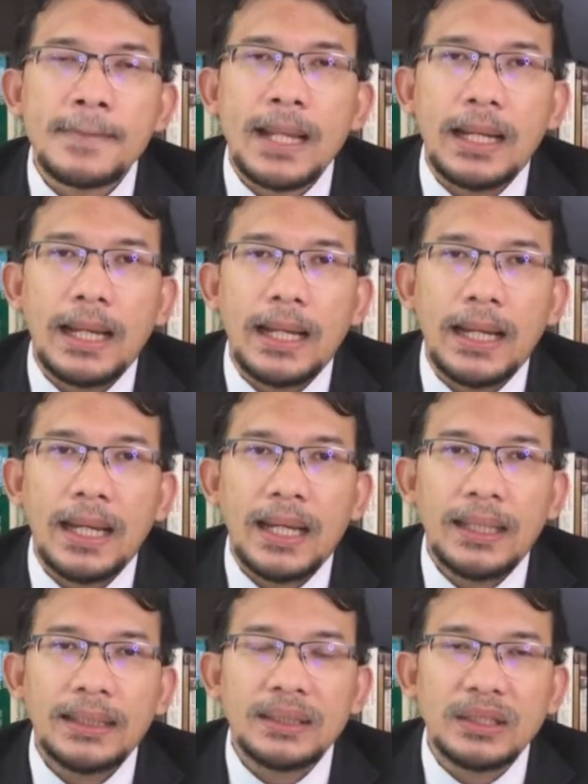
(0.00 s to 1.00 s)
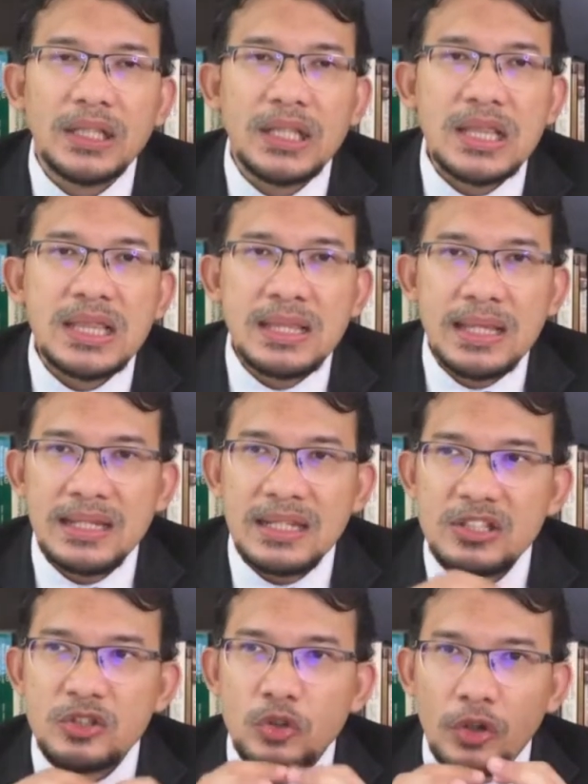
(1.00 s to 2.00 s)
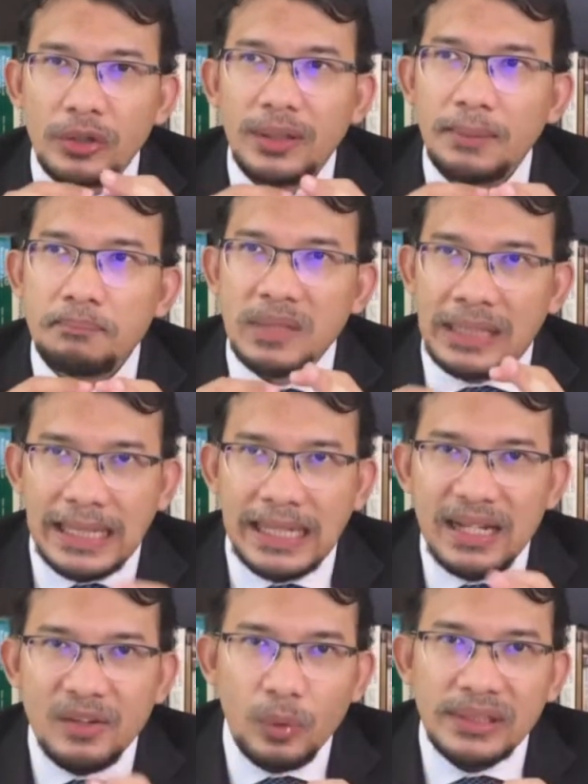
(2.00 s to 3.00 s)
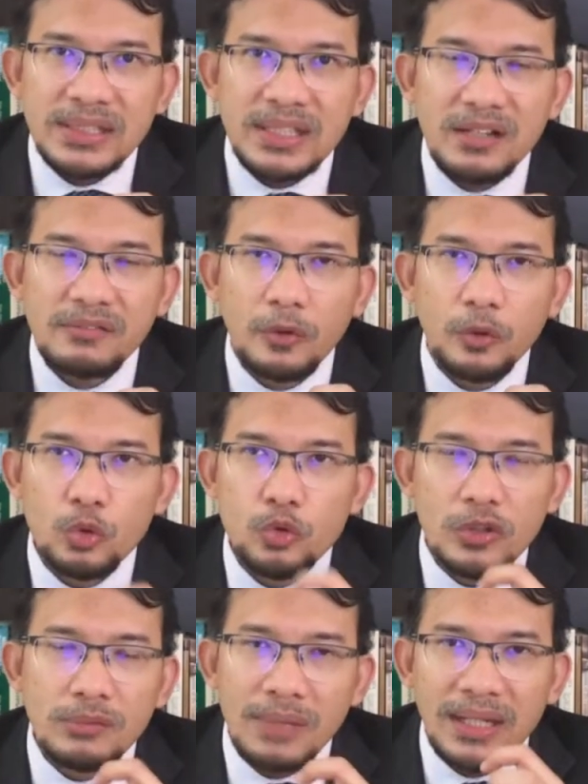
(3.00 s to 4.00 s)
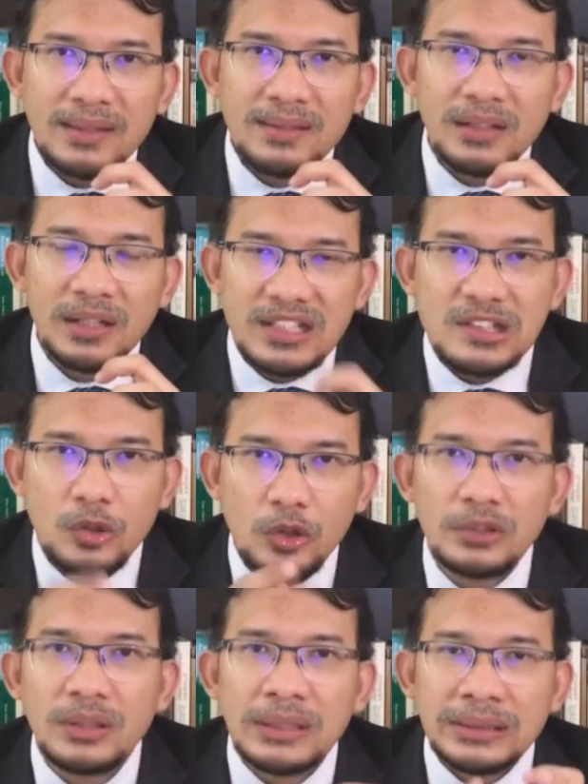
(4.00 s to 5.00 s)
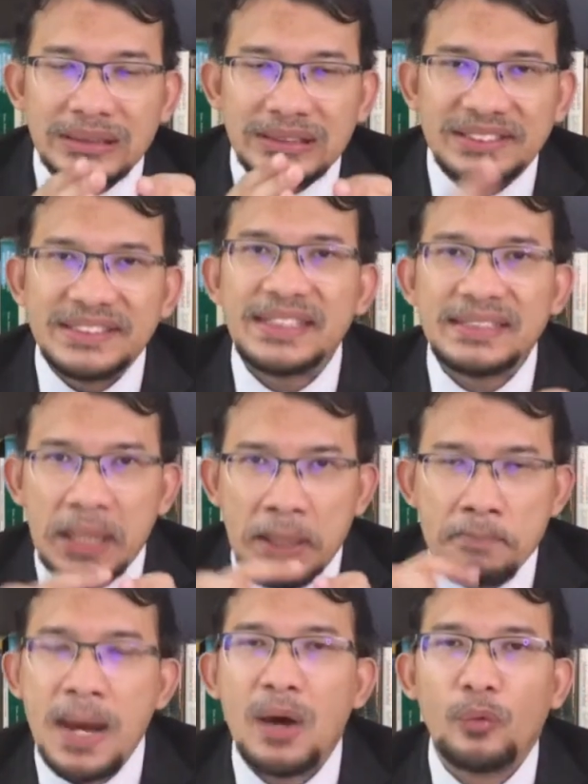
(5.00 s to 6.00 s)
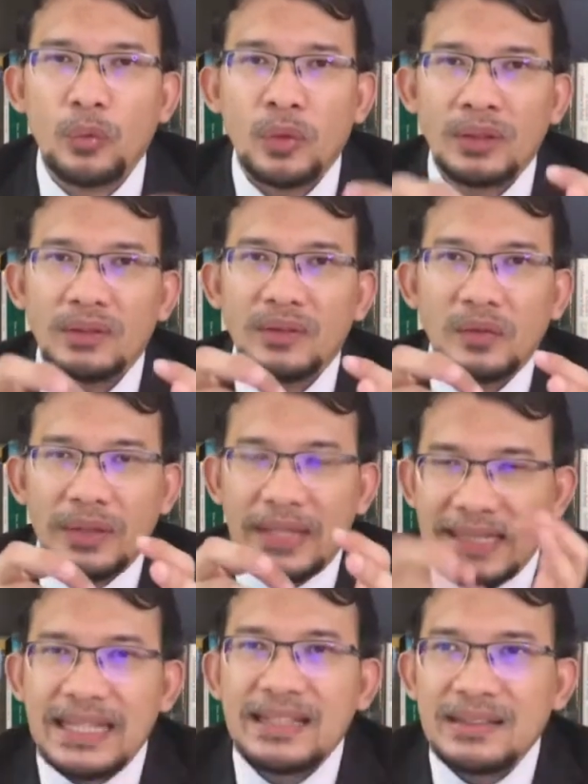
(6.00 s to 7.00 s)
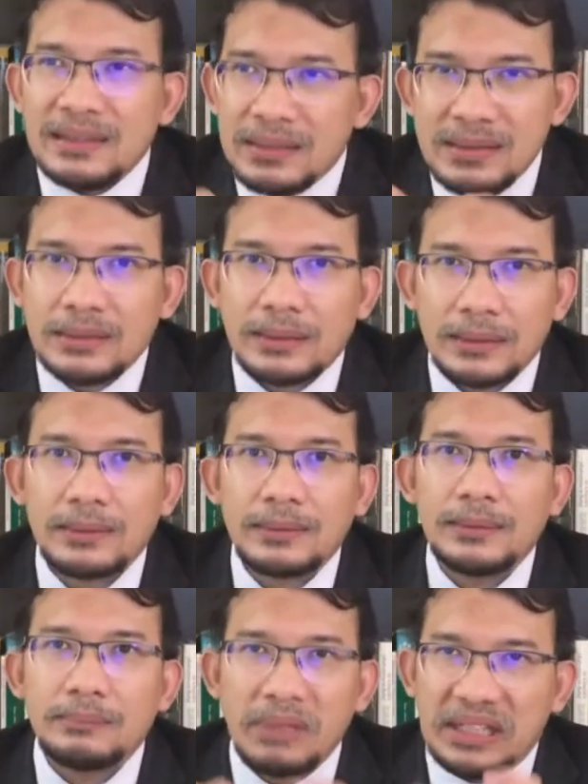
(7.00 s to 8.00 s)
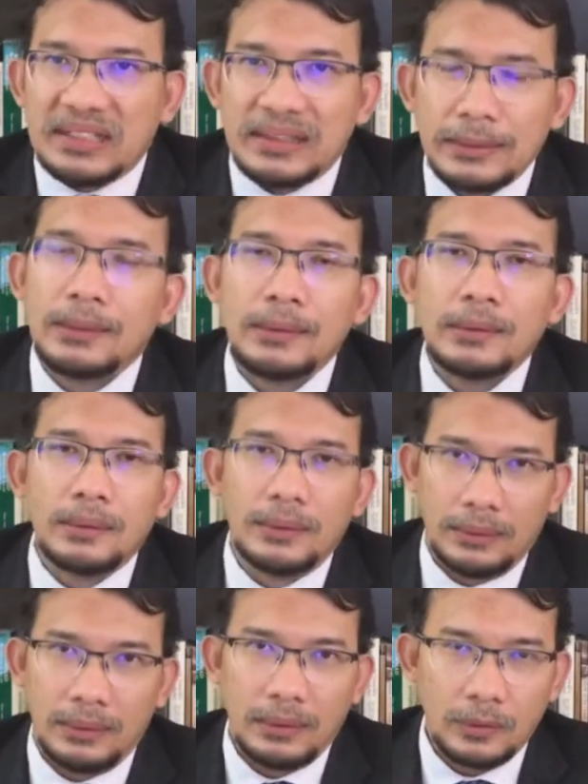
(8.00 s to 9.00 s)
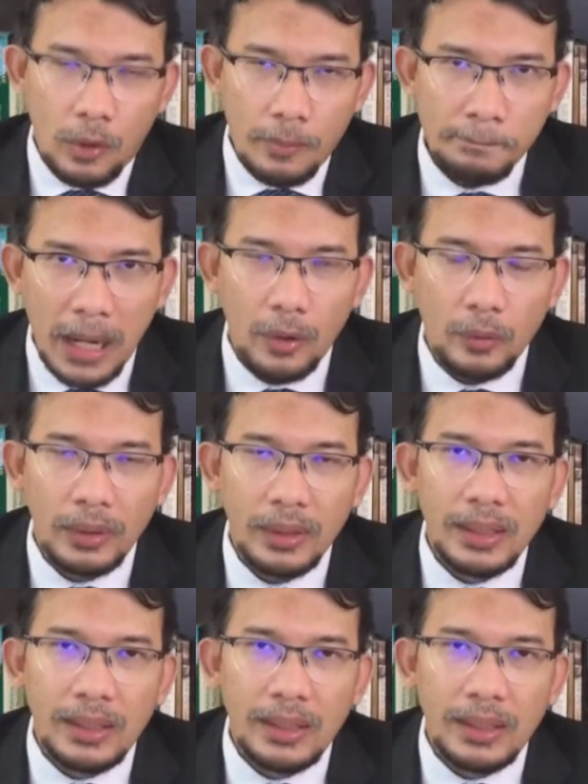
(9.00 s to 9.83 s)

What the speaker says: It is not healing oneself or using medicine. It's not just about eating certain medicinal compound.